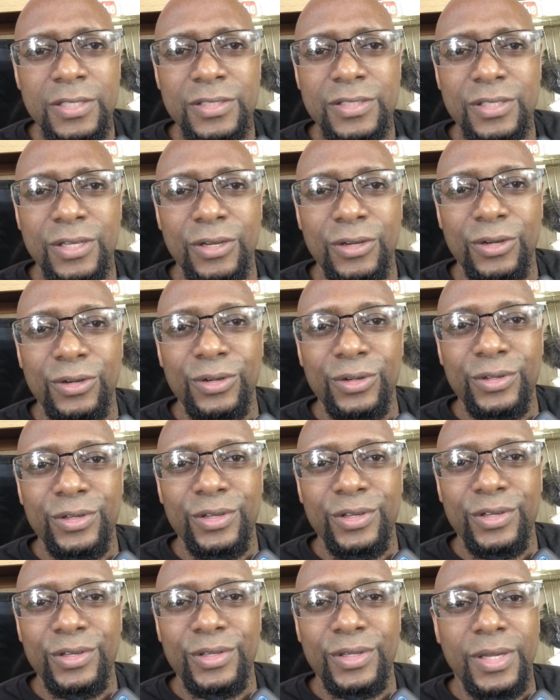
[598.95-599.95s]
So
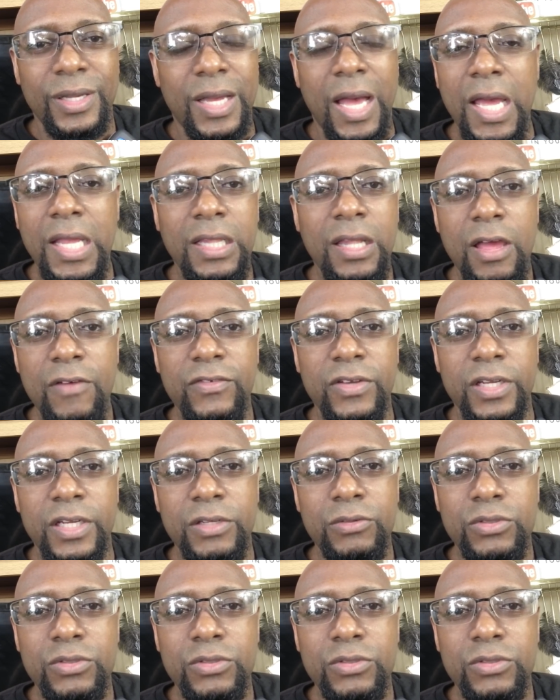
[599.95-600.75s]
I loved it.